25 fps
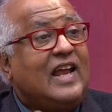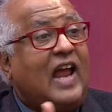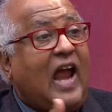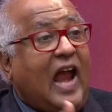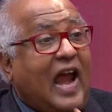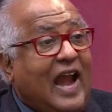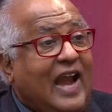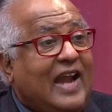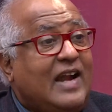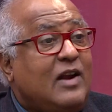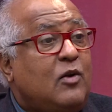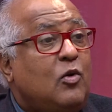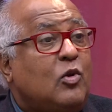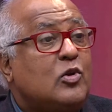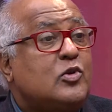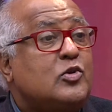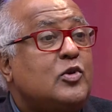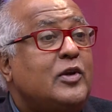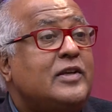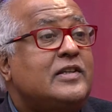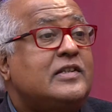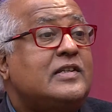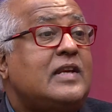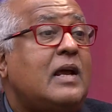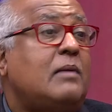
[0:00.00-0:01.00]
and also
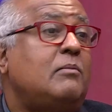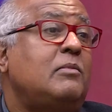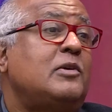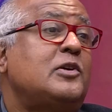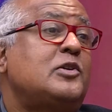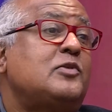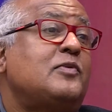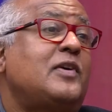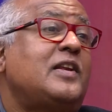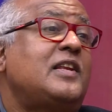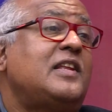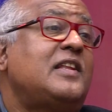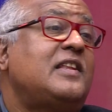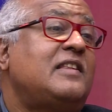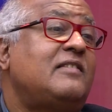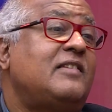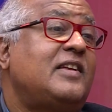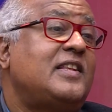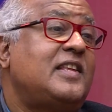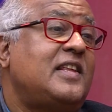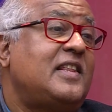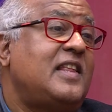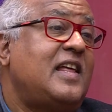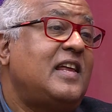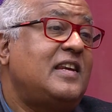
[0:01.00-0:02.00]
establish whether
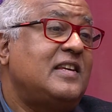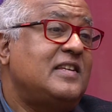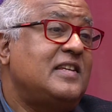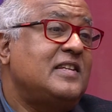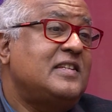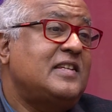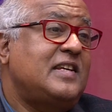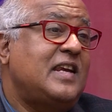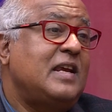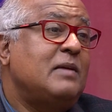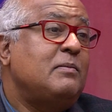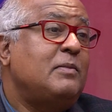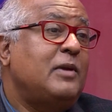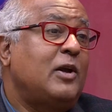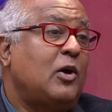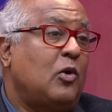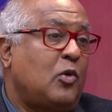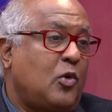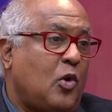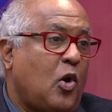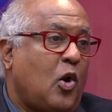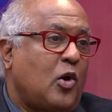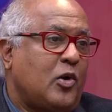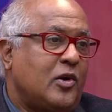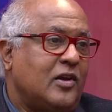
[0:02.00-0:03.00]
there is ischemia or
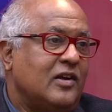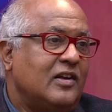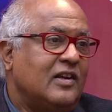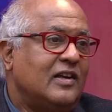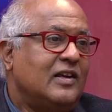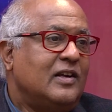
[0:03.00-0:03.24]
not.